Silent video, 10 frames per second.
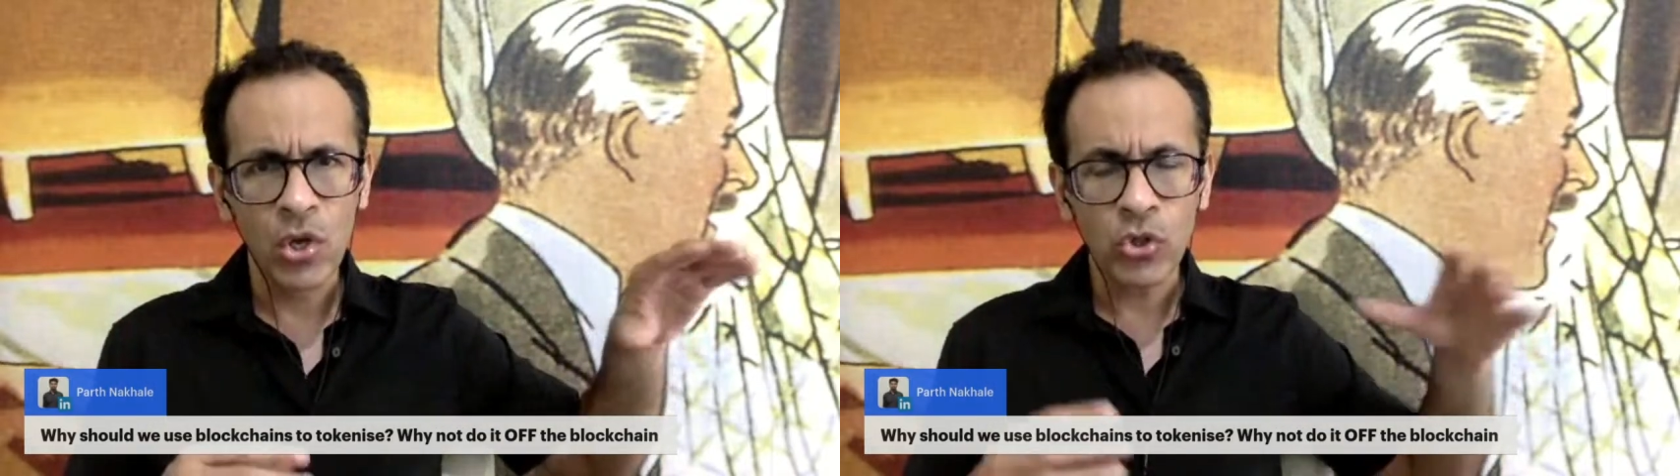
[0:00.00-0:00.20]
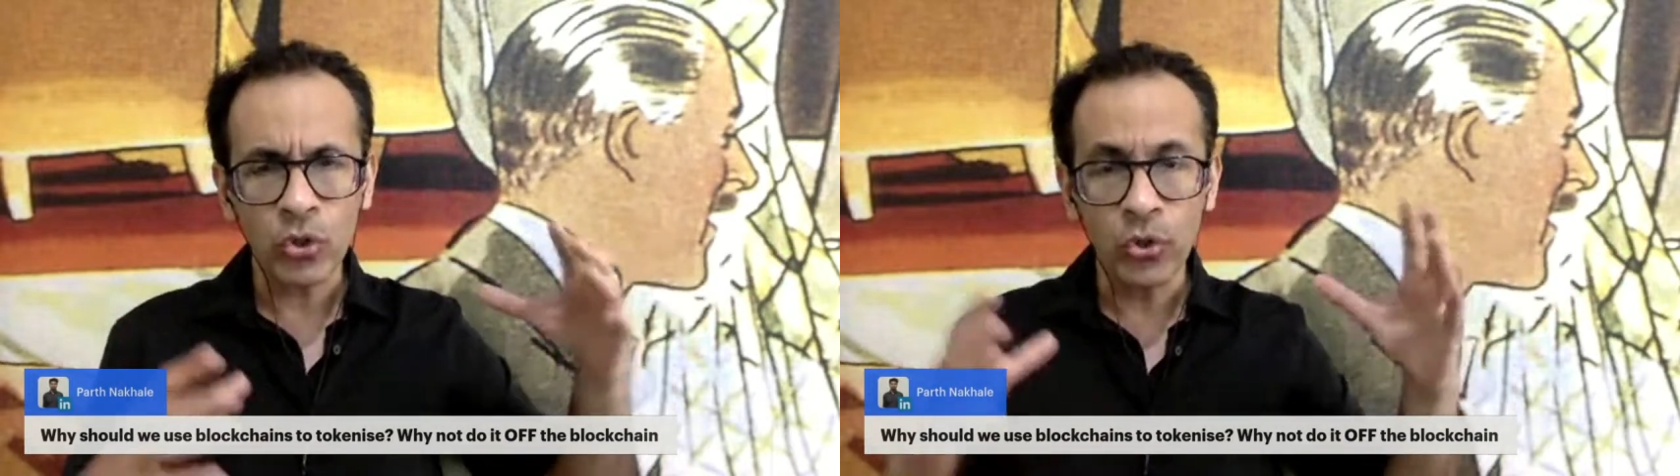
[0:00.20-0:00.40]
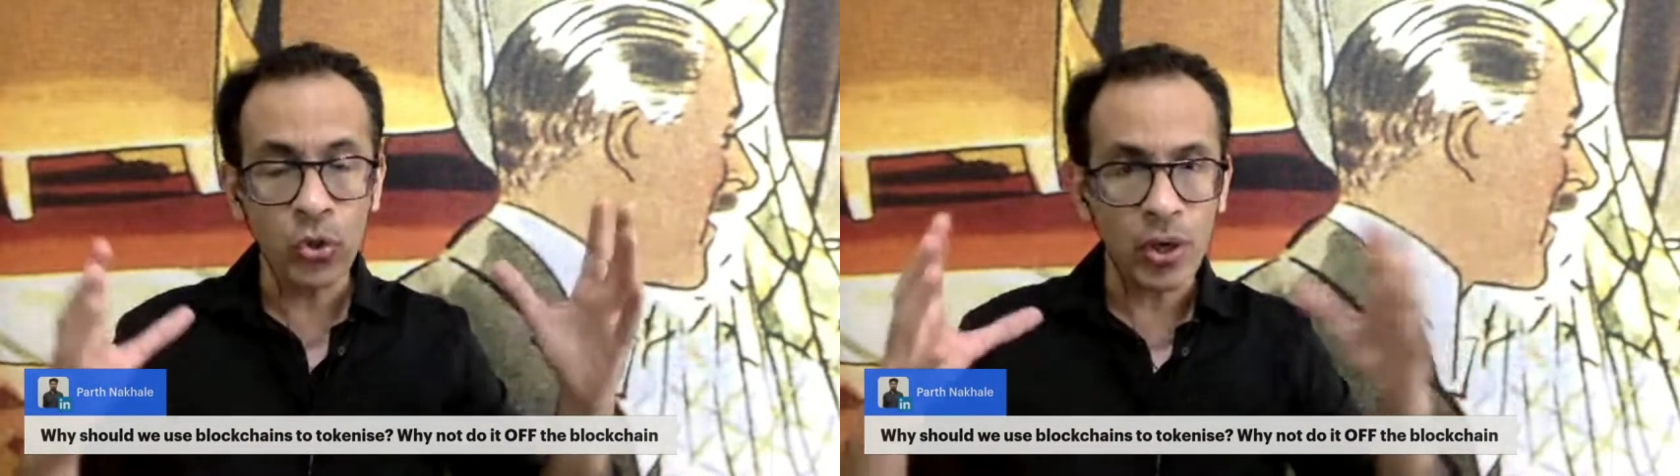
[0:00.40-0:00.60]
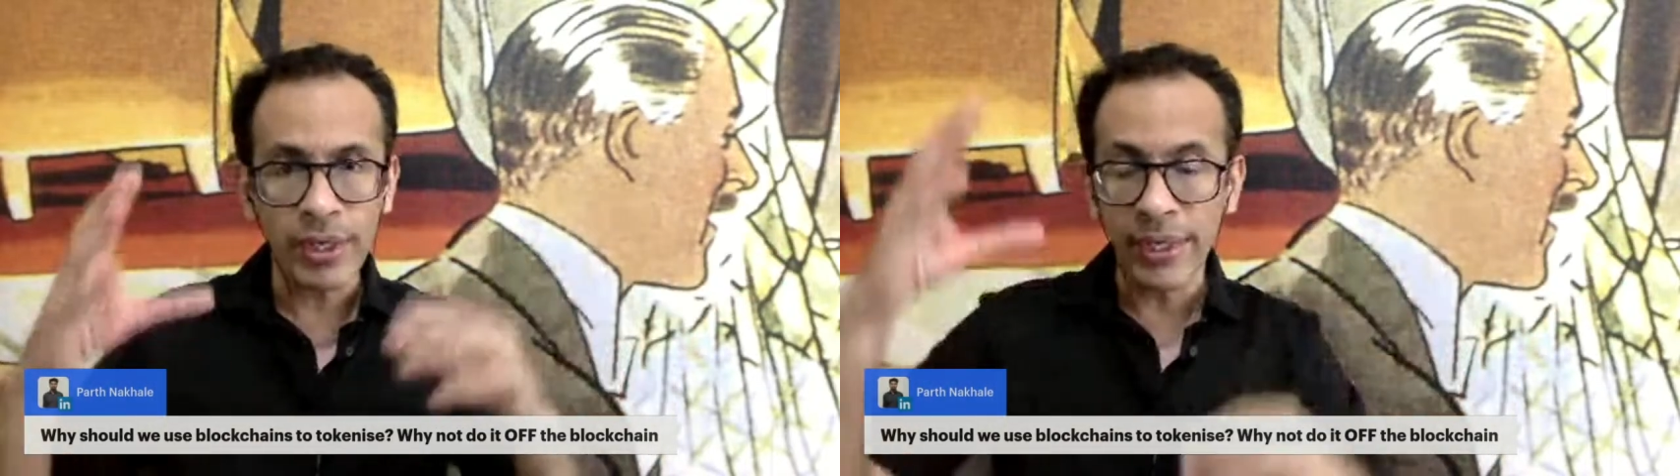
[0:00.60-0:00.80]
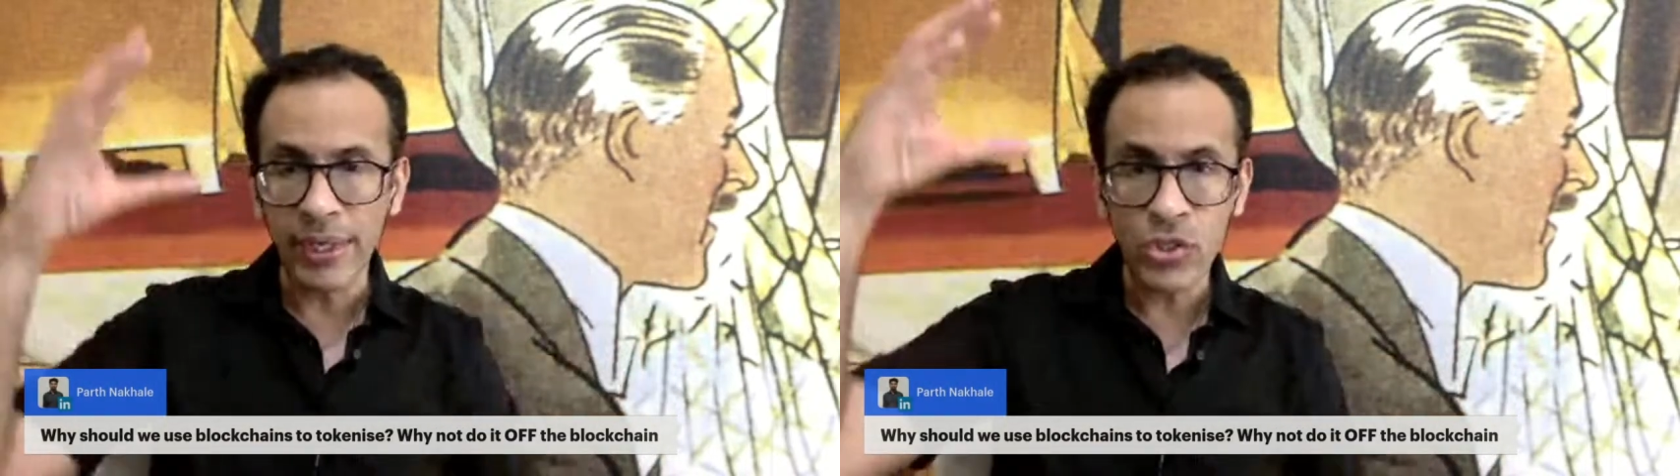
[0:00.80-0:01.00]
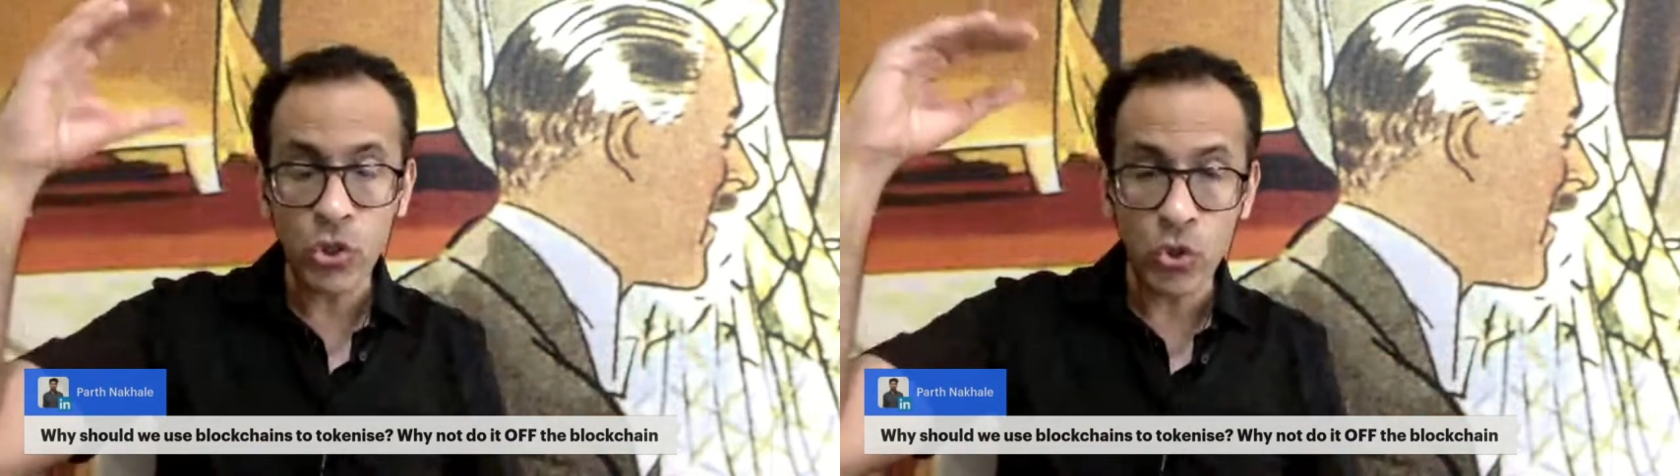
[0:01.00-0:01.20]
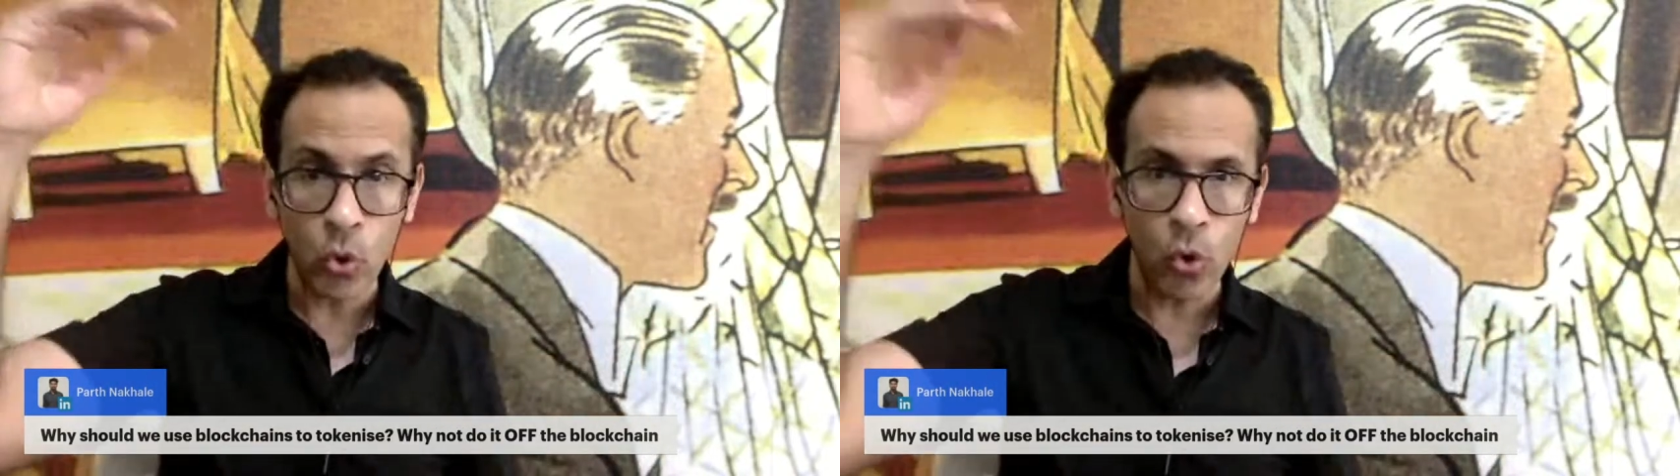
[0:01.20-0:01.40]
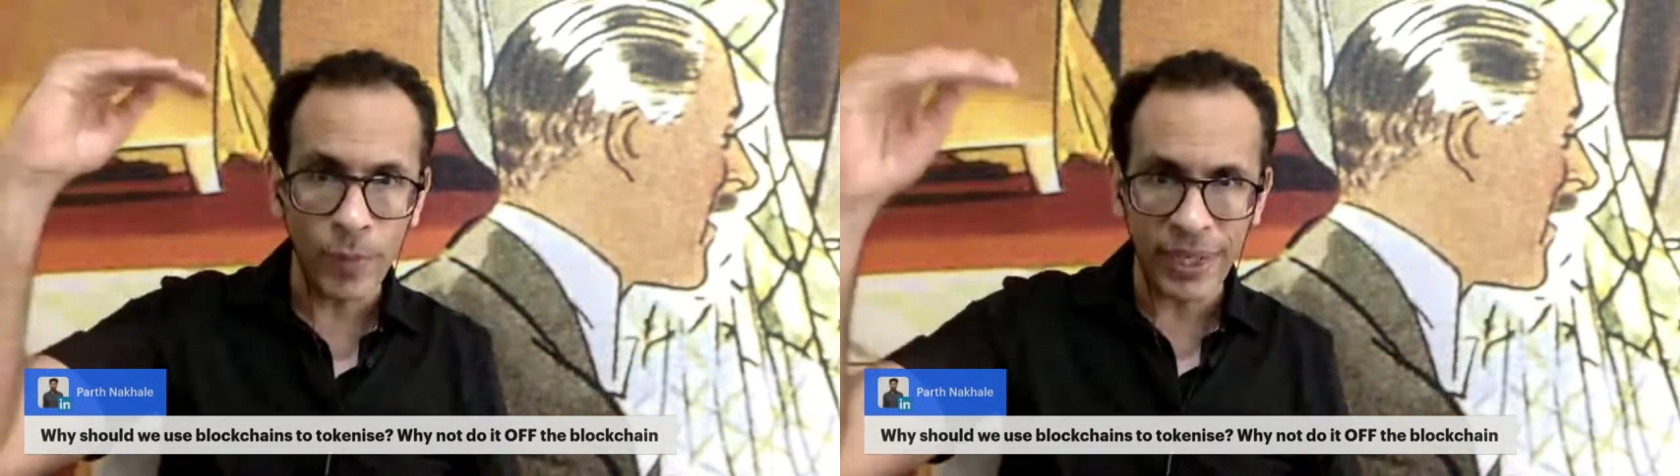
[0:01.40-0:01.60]
So you don't need
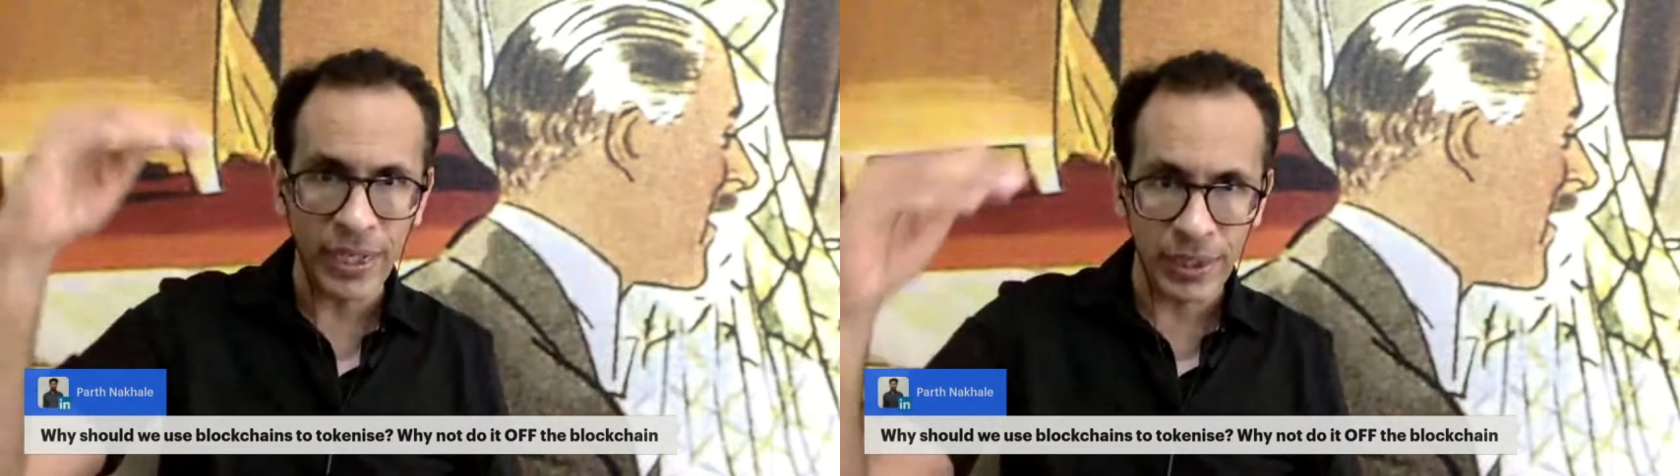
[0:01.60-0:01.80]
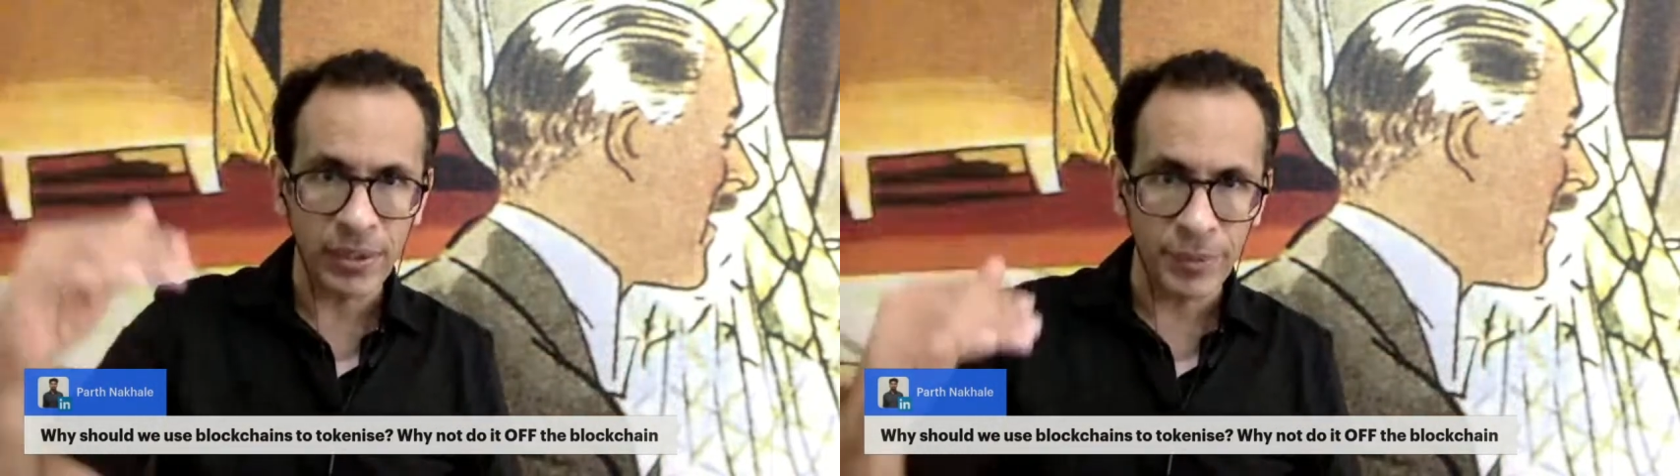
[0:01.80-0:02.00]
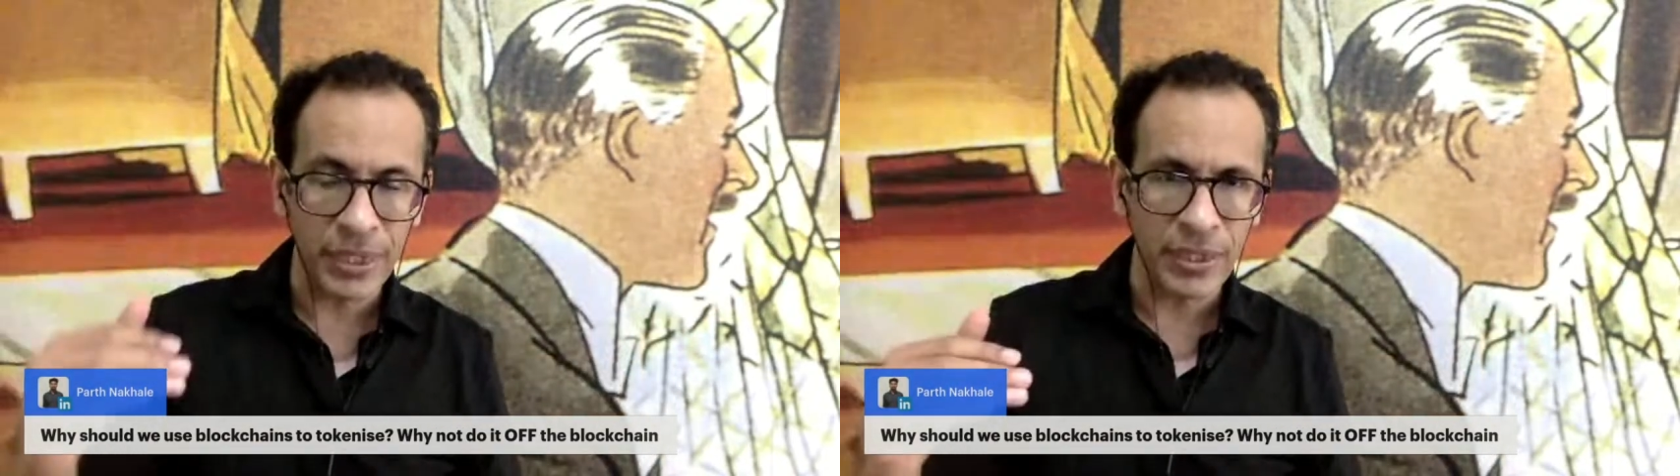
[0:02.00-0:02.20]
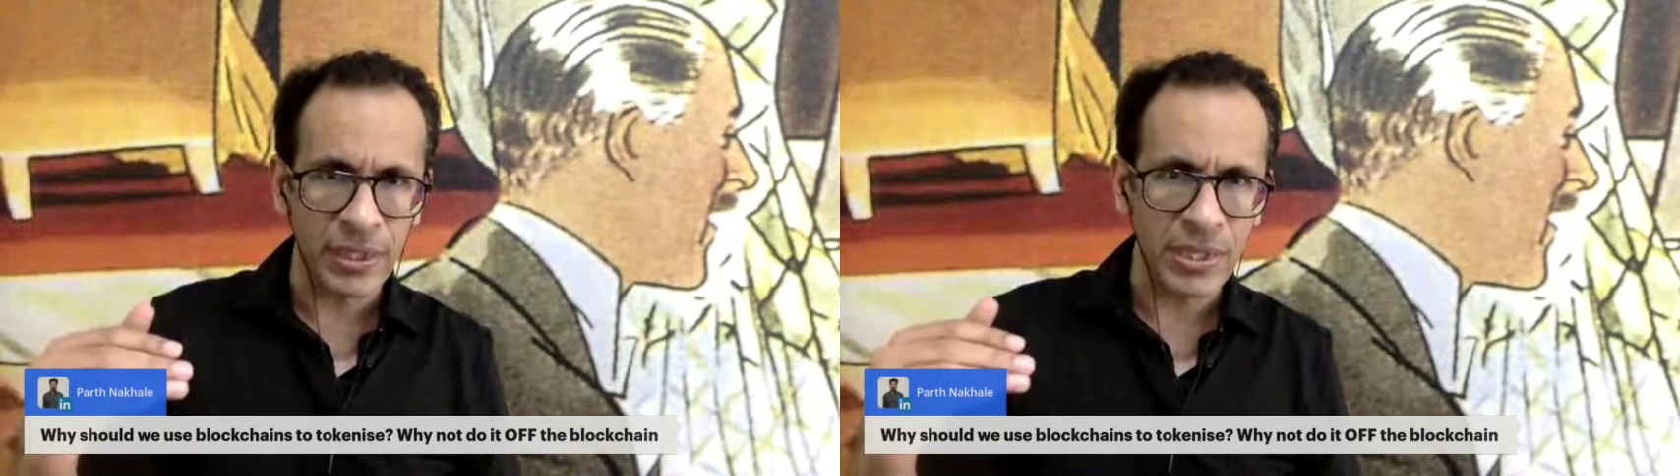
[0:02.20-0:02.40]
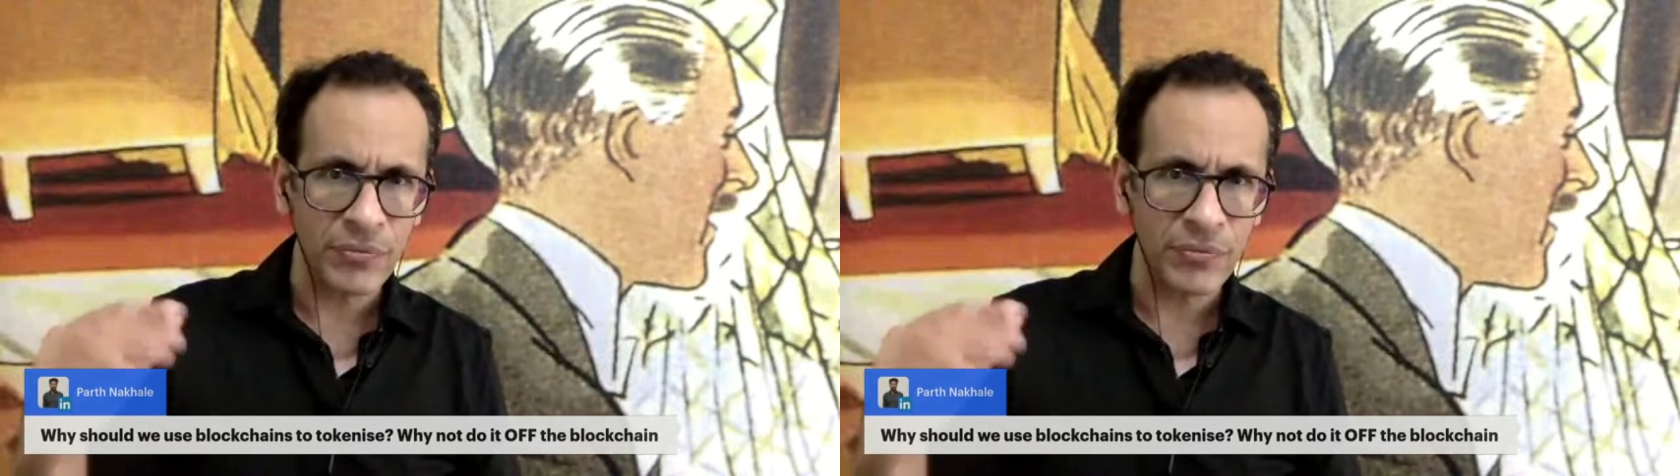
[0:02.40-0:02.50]
so many intermediaries